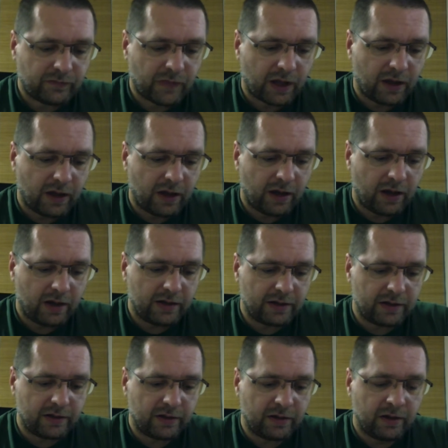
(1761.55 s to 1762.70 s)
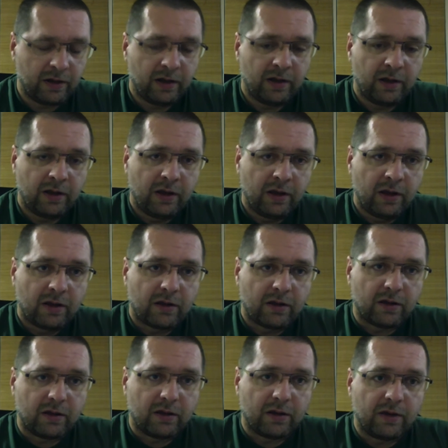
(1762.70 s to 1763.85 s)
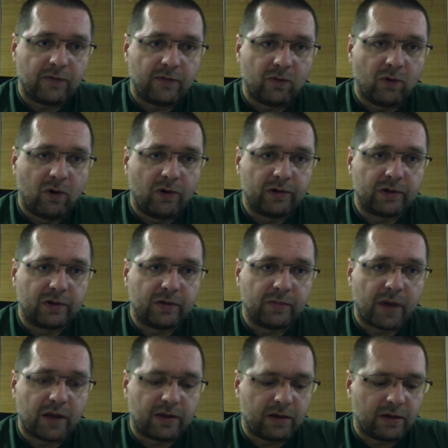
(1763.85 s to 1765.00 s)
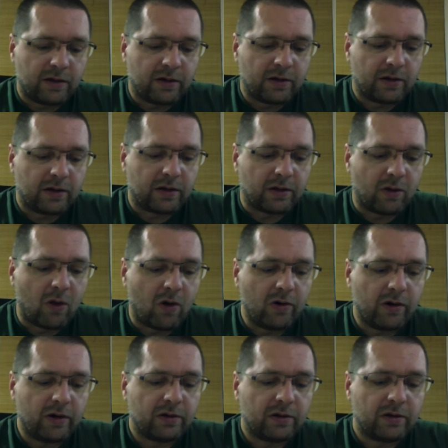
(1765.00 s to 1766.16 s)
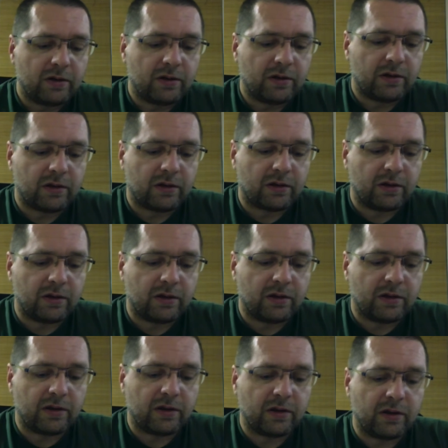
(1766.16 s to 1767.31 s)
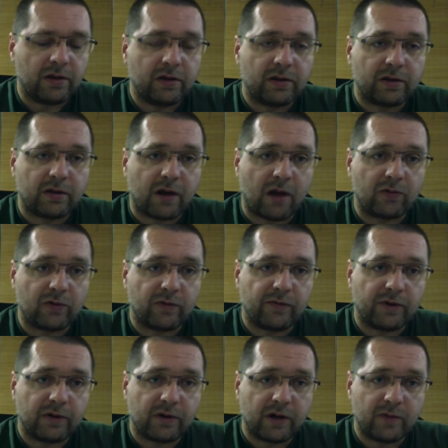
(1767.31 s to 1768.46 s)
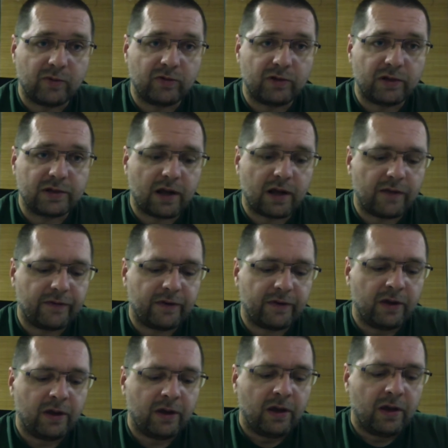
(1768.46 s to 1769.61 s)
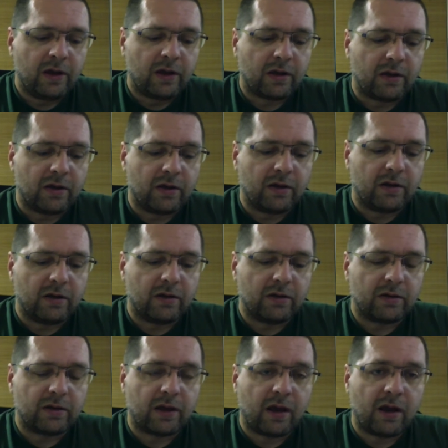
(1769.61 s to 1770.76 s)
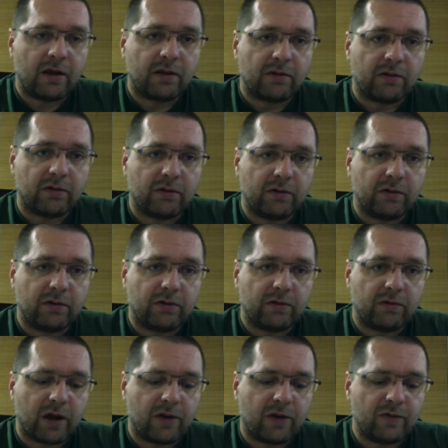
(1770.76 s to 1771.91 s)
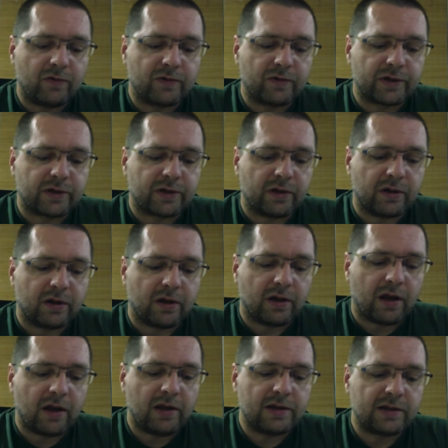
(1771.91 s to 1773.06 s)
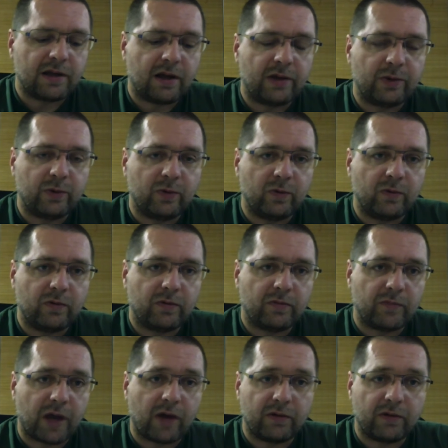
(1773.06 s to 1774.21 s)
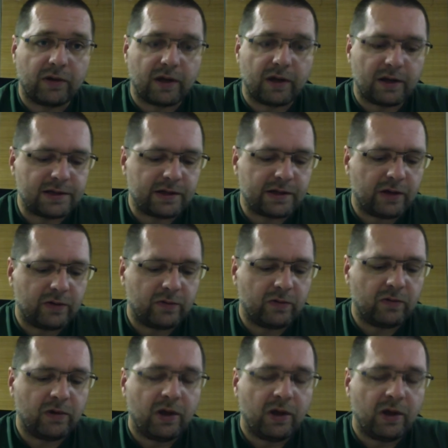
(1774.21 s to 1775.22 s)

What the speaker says: And if you hold the button longer till the router will reboot itself, then you can use net install tool, MikroTik net install tool,